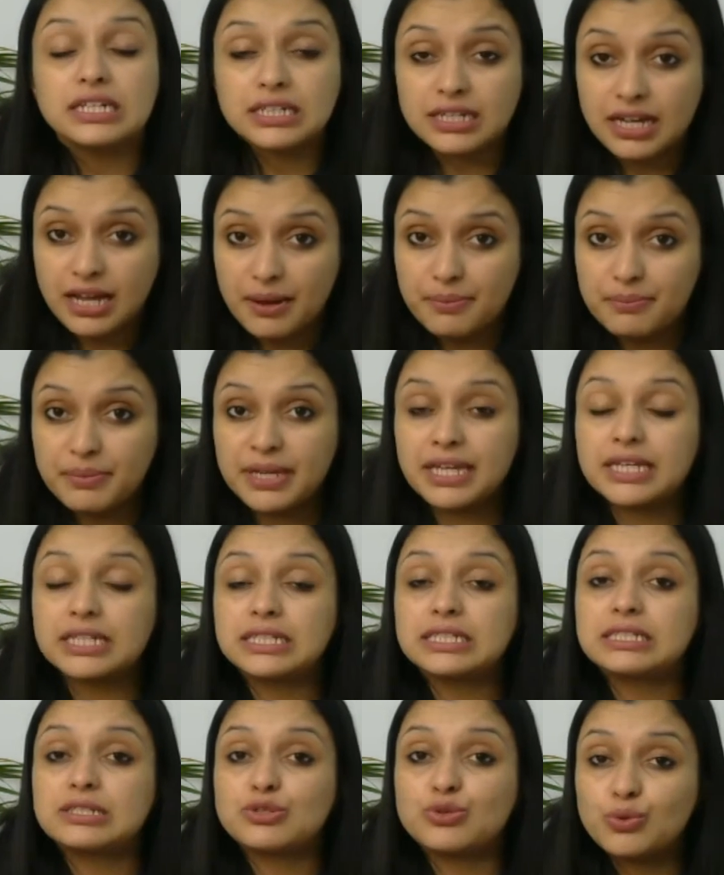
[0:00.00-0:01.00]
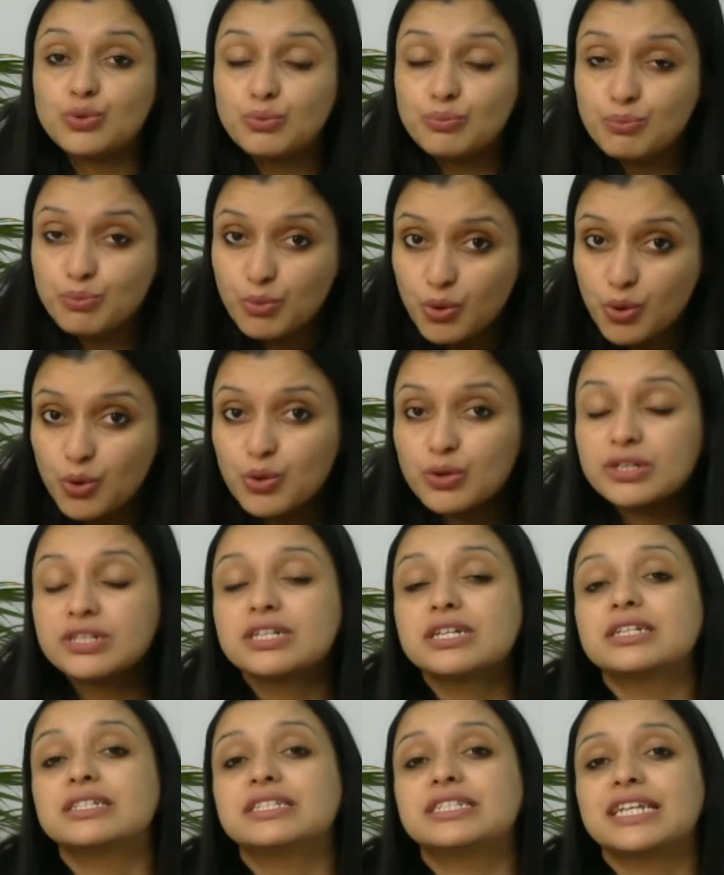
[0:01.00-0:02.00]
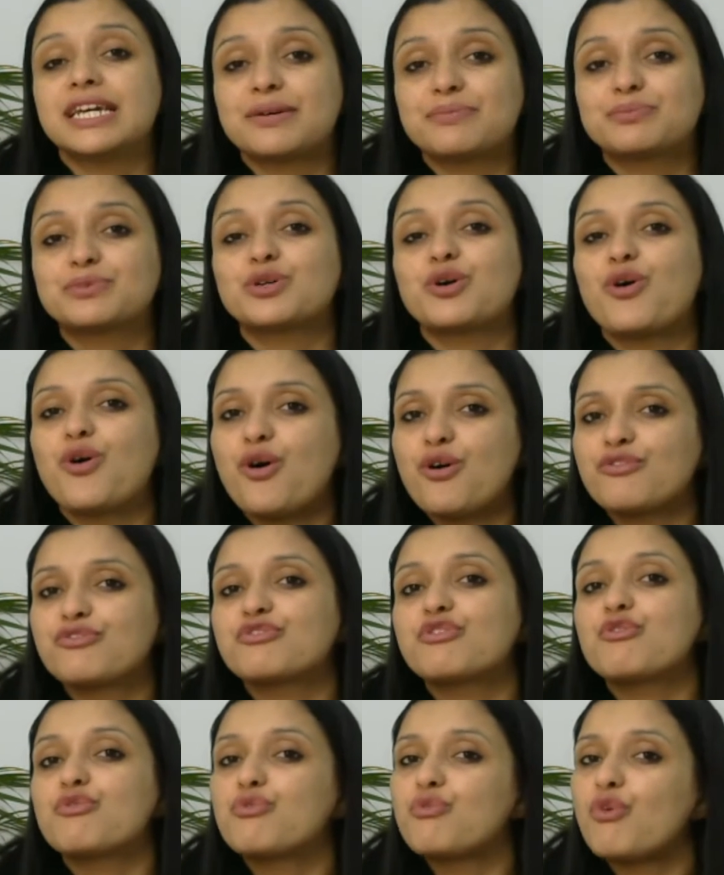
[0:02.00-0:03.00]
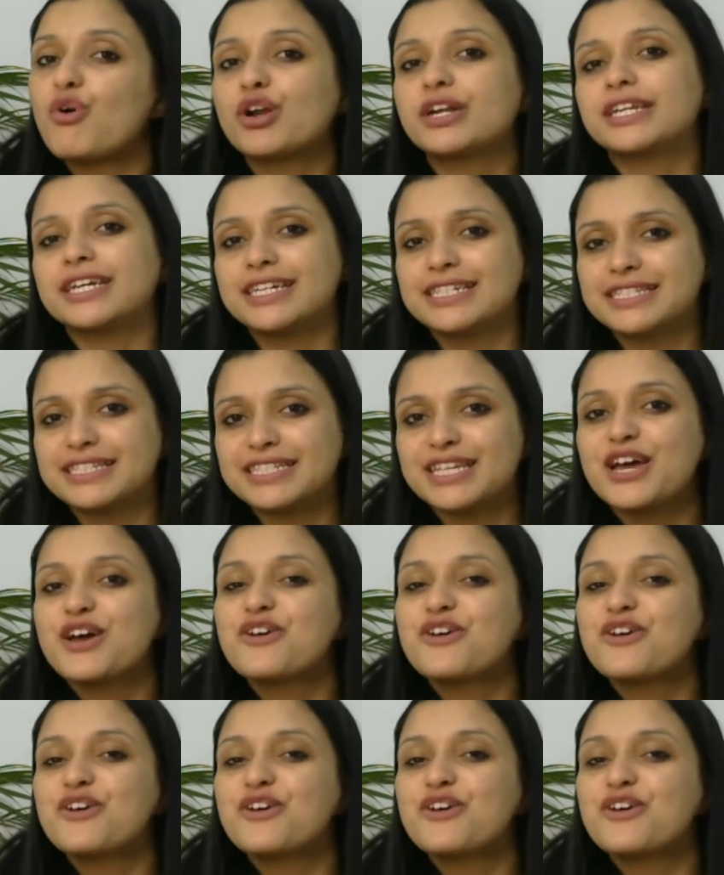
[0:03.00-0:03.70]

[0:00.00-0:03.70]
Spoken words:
coming into more depth of what is